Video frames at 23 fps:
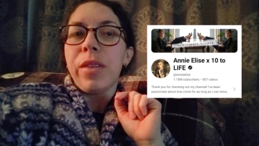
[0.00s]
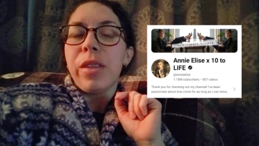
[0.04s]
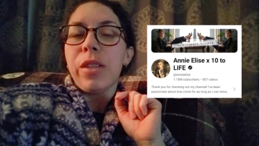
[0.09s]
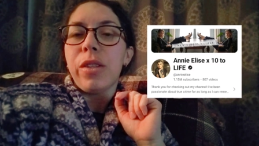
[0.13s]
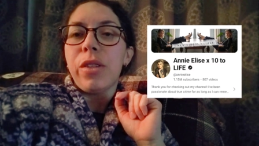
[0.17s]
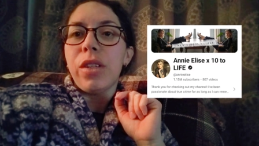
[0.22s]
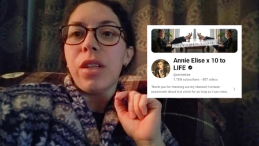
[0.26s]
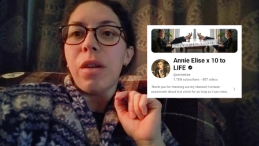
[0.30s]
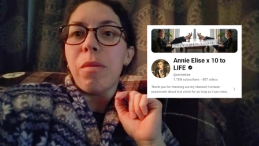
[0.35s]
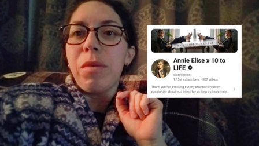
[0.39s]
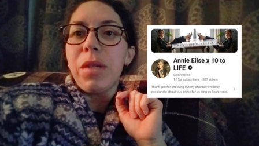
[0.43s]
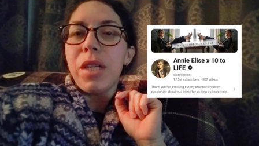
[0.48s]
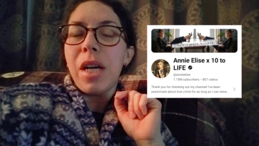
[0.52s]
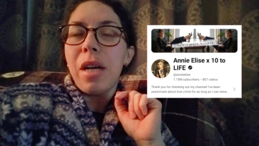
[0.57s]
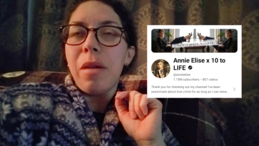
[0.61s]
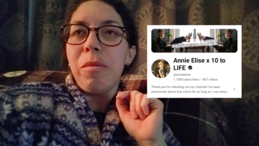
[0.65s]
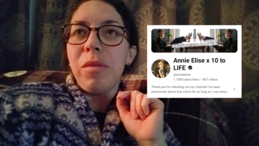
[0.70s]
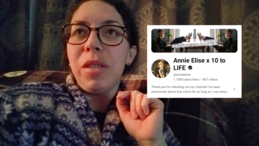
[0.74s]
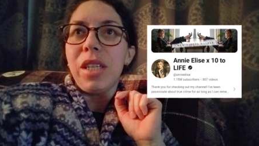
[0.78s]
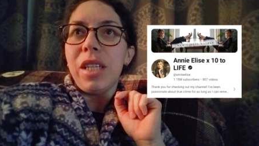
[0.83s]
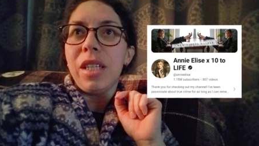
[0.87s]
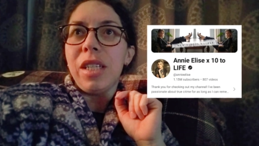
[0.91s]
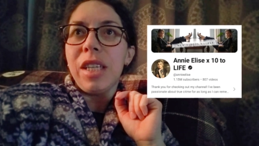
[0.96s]

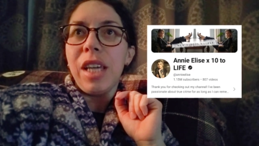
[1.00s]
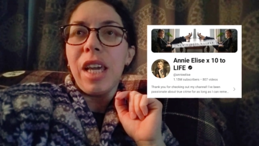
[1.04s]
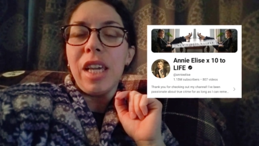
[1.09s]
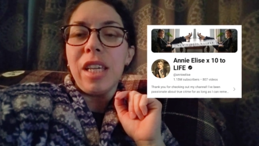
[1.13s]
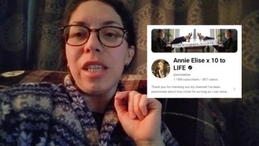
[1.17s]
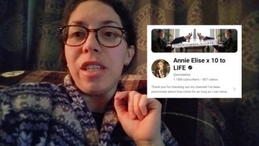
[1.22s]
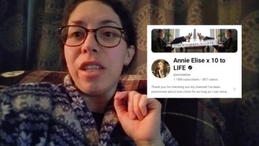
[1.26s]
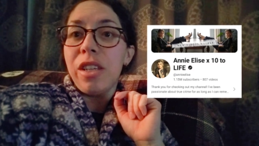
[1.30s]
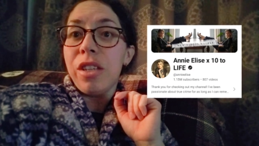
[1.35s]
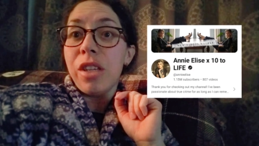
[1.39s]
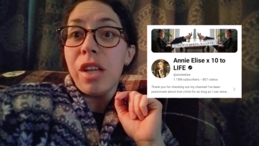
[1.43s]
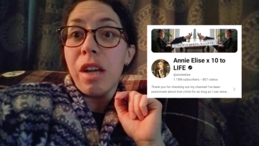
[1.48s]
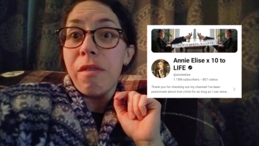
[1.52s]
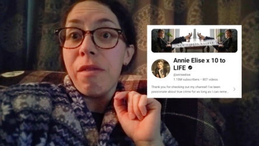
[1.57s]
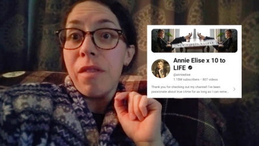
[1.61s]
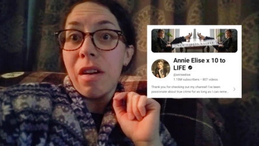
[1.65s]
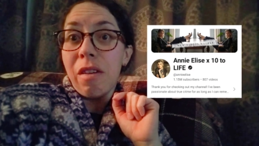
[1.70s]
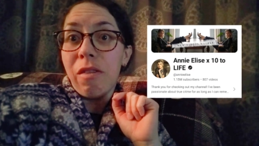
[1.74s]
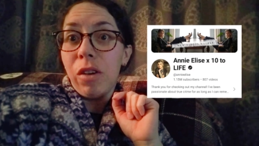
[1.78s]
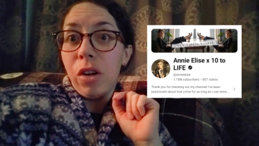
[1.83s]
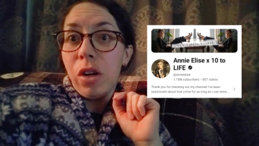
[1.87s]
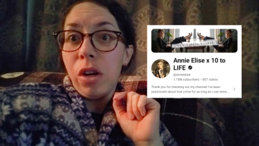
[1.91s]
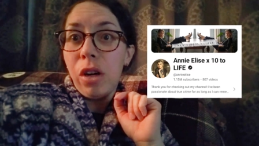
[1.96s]
Sometimes it's cases I've
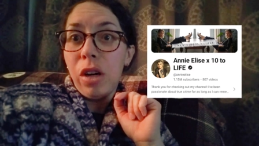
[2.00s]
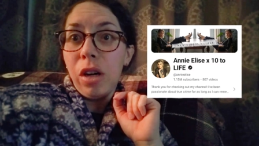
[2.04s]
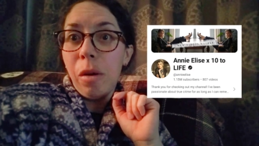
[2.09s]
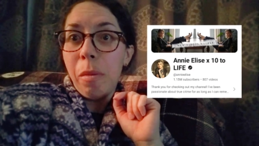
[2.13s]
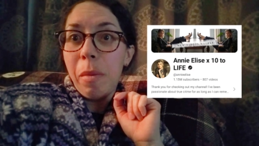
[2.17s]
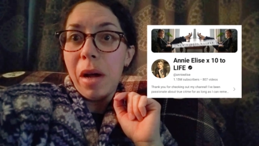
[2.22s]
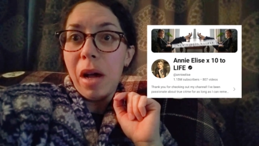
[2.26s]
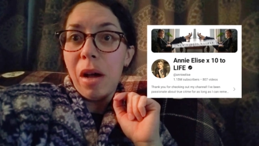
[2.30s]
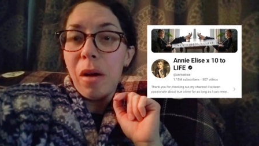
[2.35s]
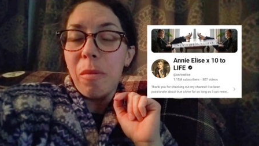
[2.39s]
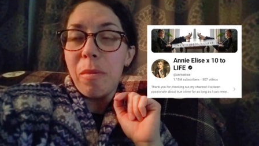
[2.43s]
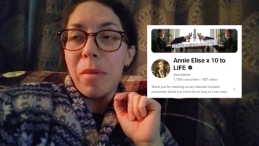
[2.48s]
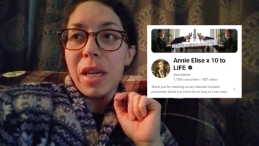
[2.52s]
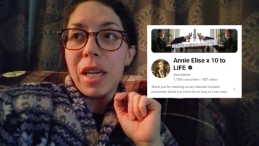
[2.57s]
never heard about,